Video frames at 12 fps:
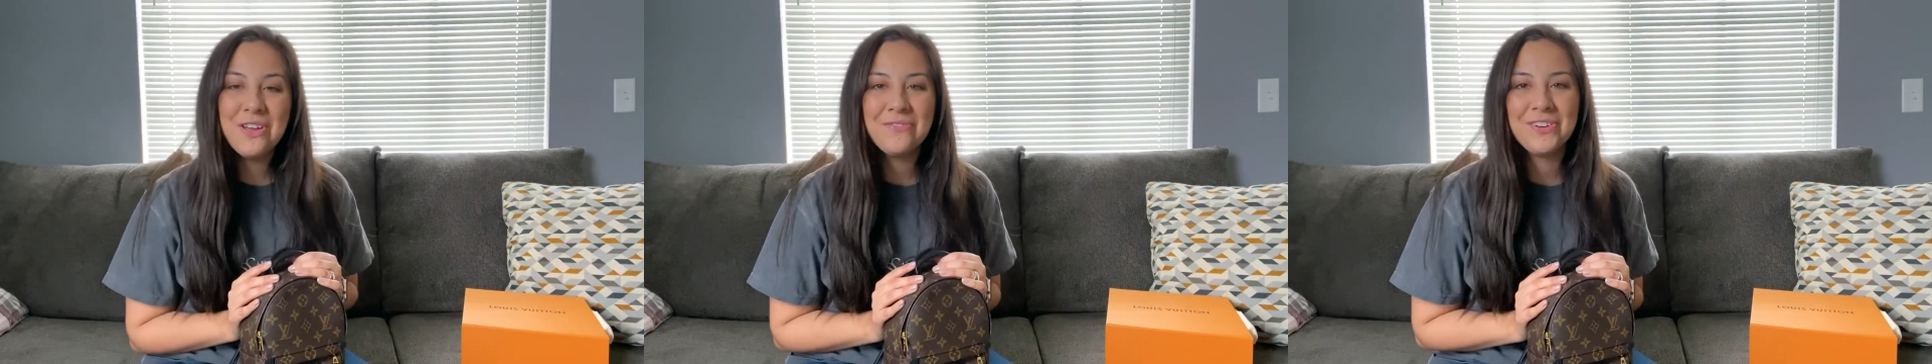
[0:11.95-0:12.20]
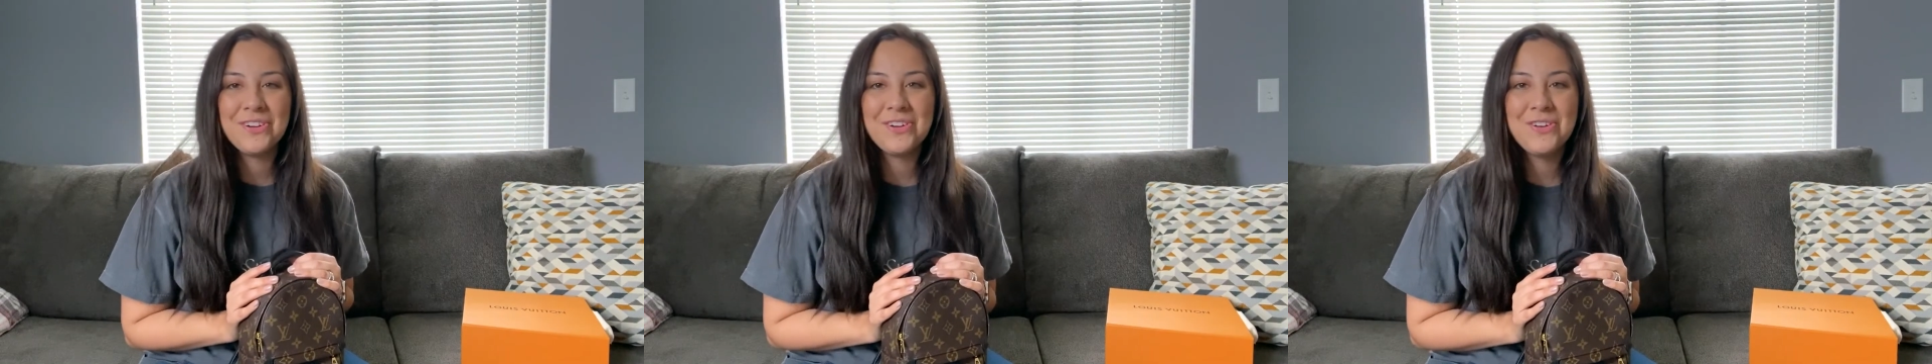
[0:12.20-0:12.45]

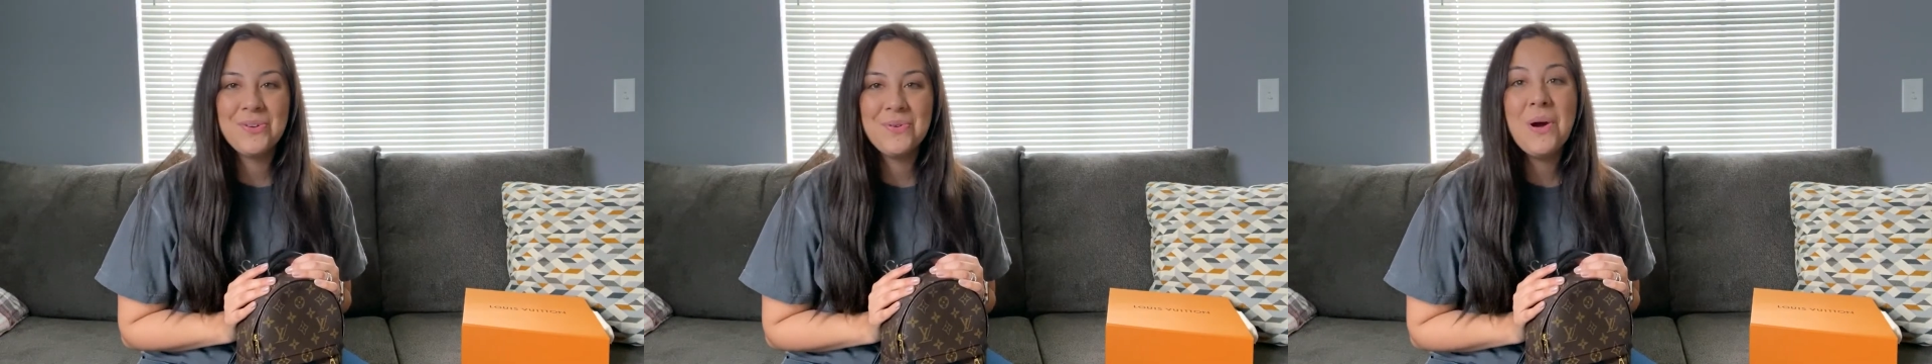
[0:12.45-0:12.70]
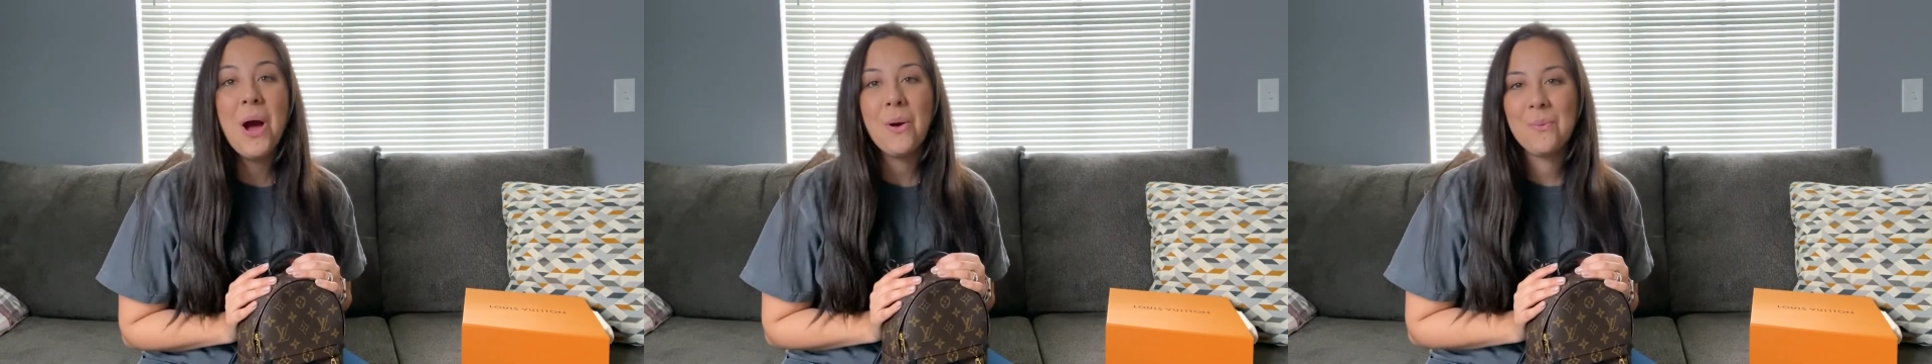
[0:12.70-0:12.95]
If you're
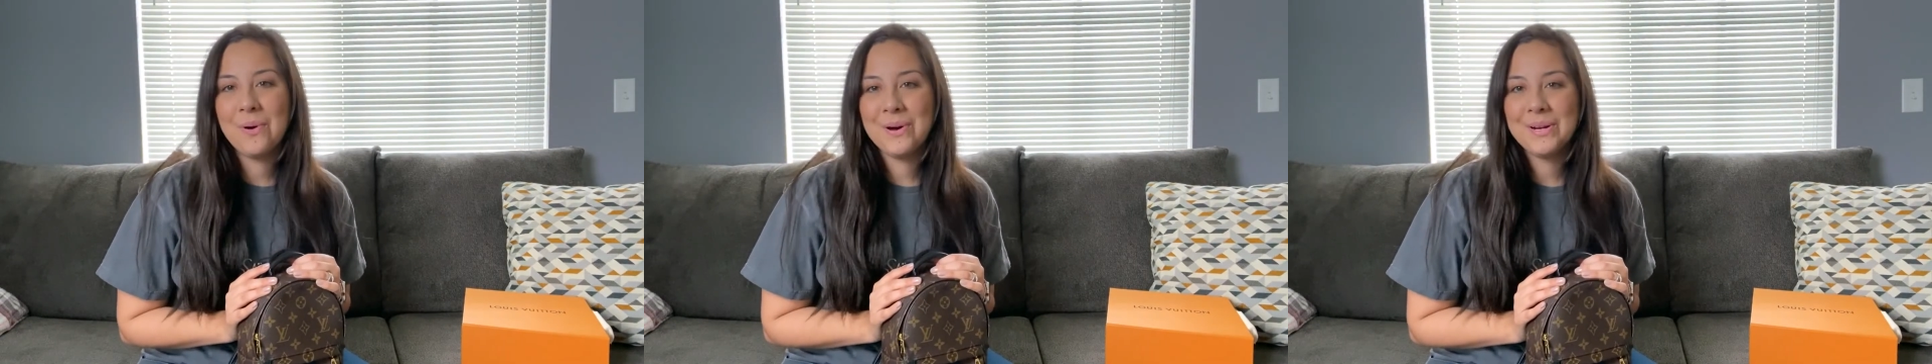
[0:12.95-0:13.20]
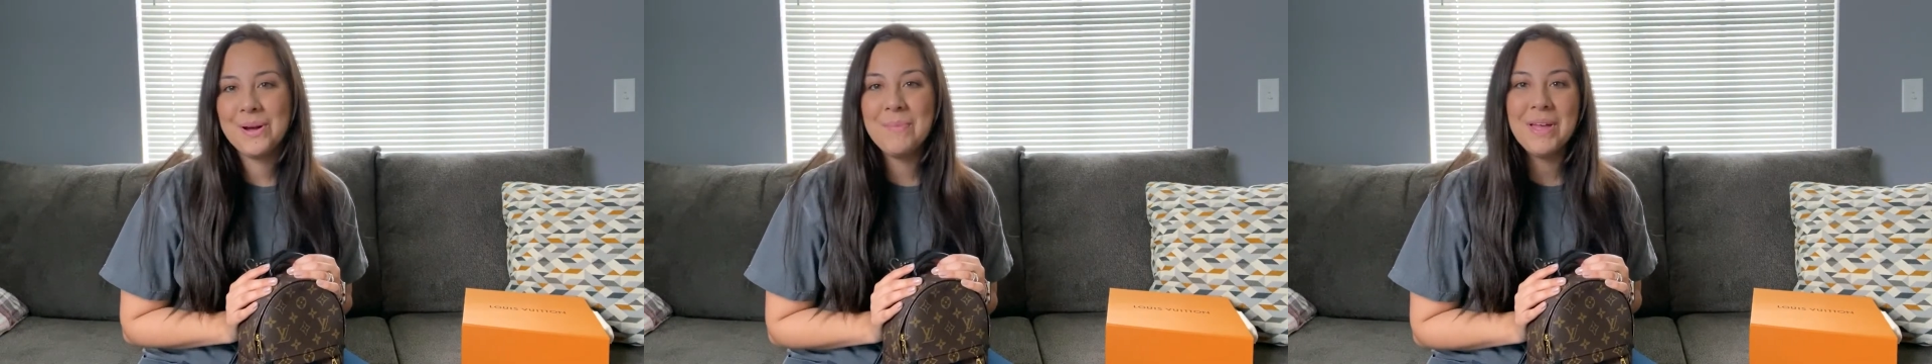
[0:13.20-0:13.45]
new,
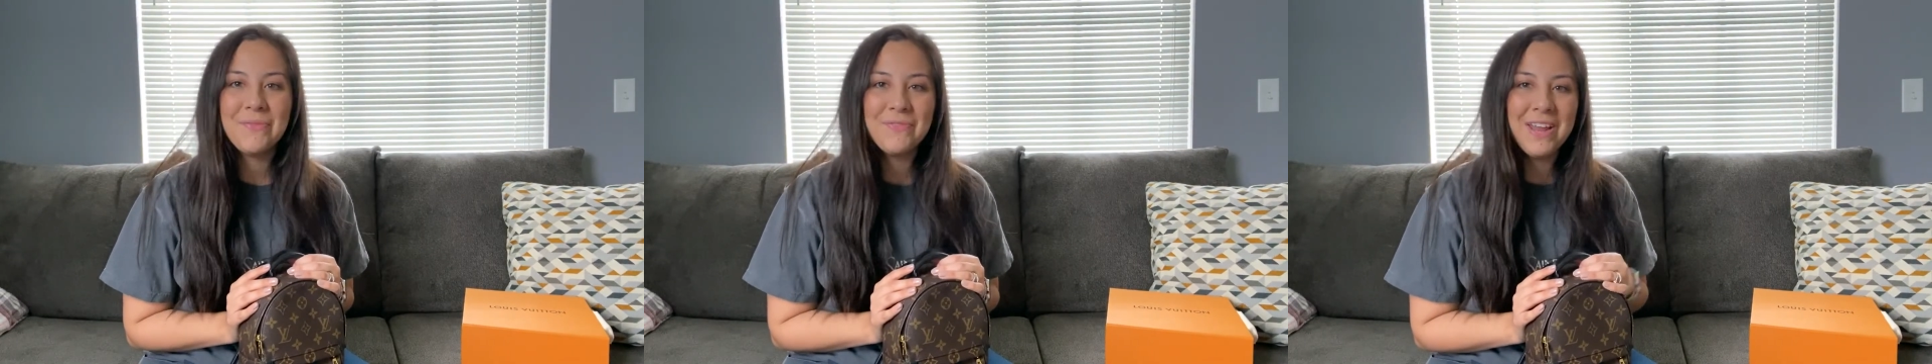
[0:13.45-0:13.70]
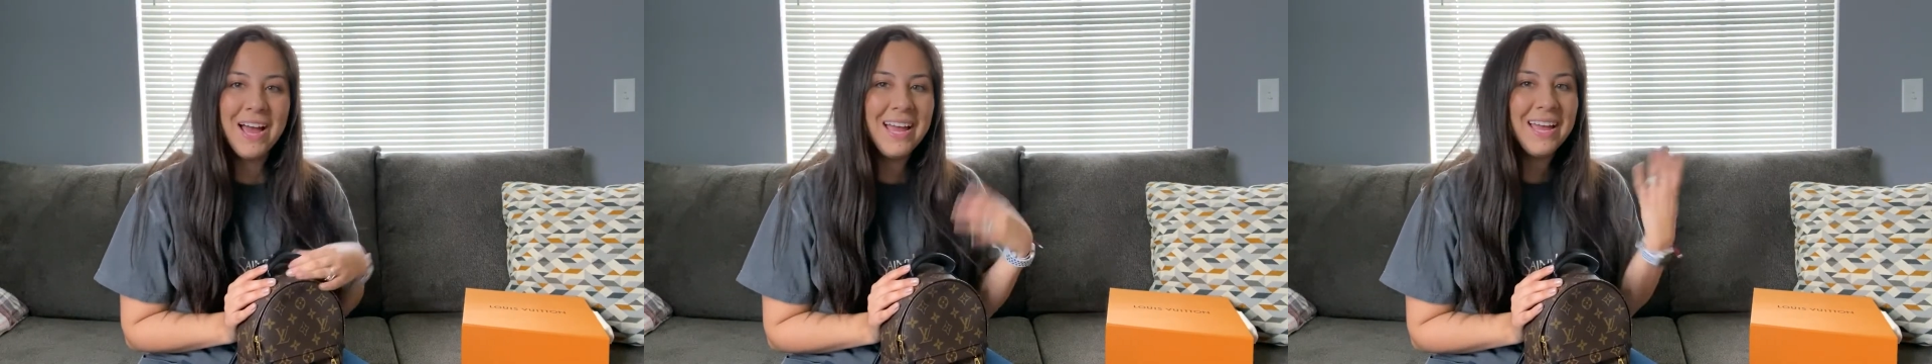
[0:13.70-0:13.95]
welcome. If
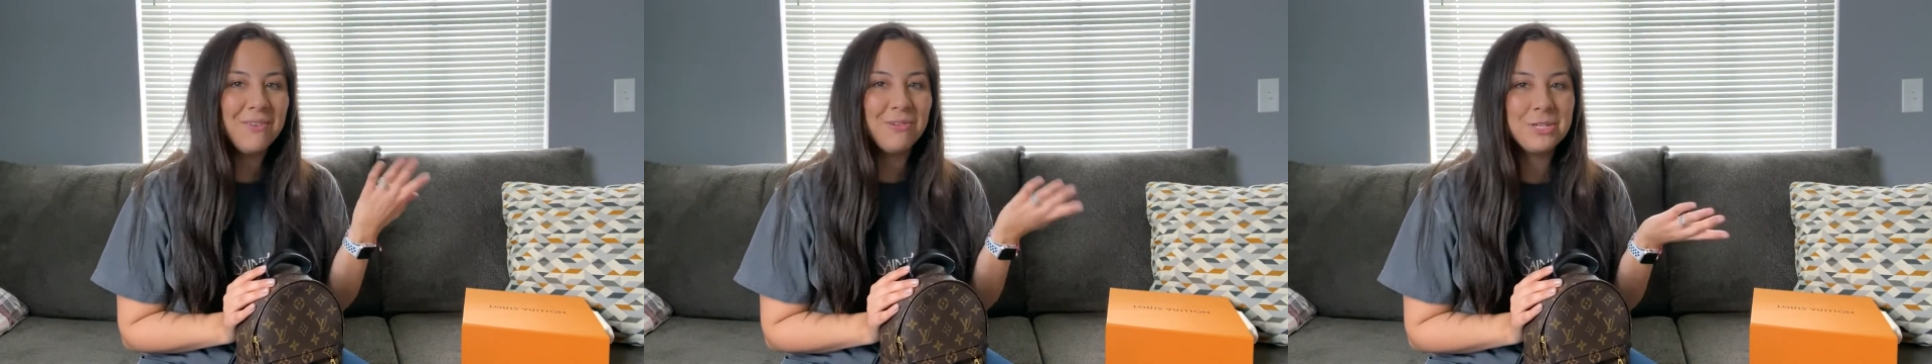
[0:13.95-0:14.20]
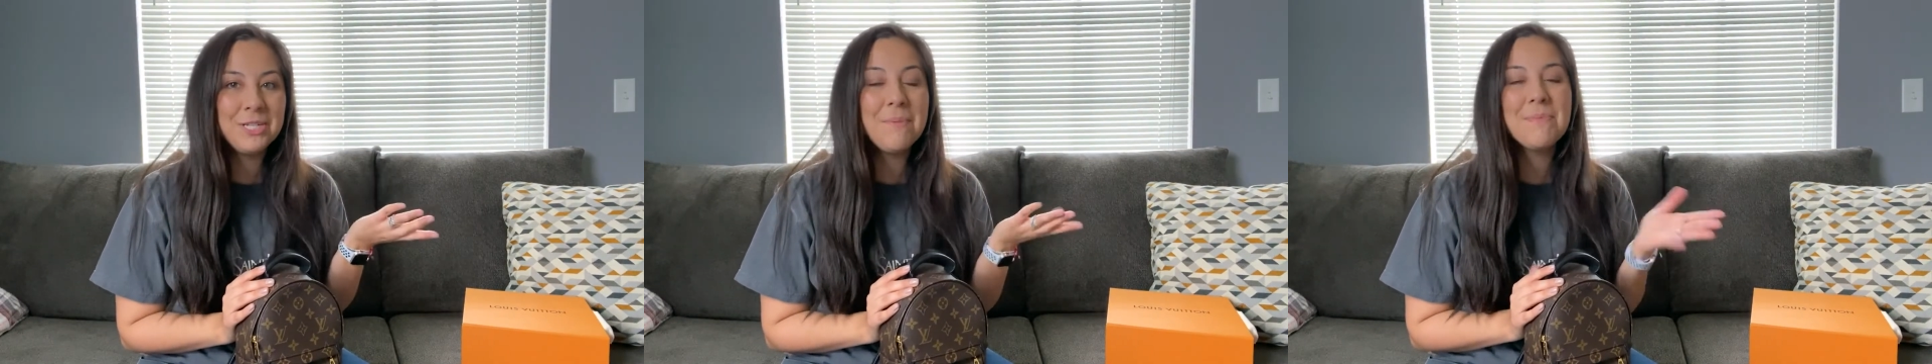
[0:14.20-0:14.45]
not, hey,
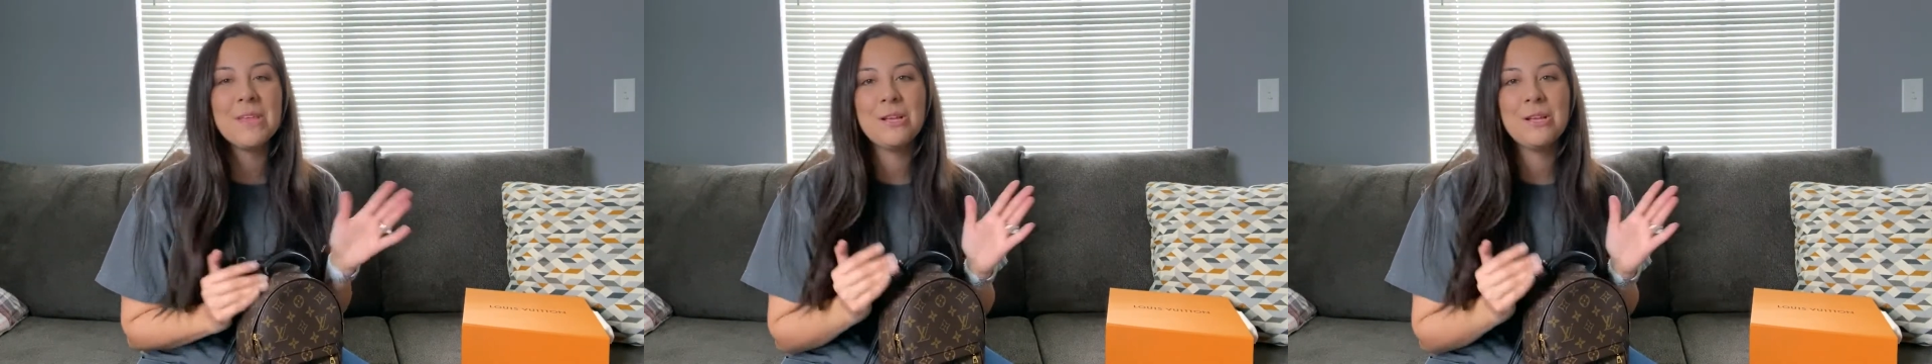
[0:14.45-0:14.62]
what's up?